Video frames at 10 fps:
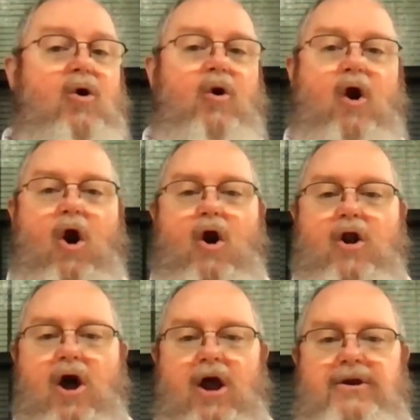or are
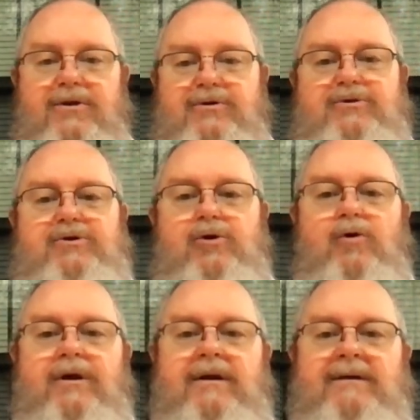not
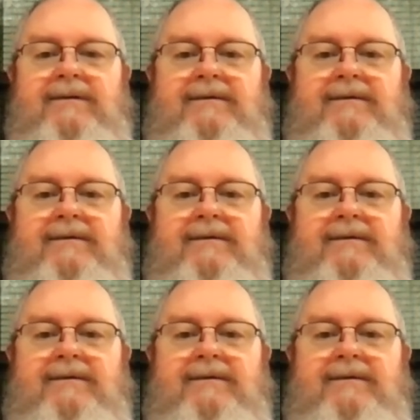doing.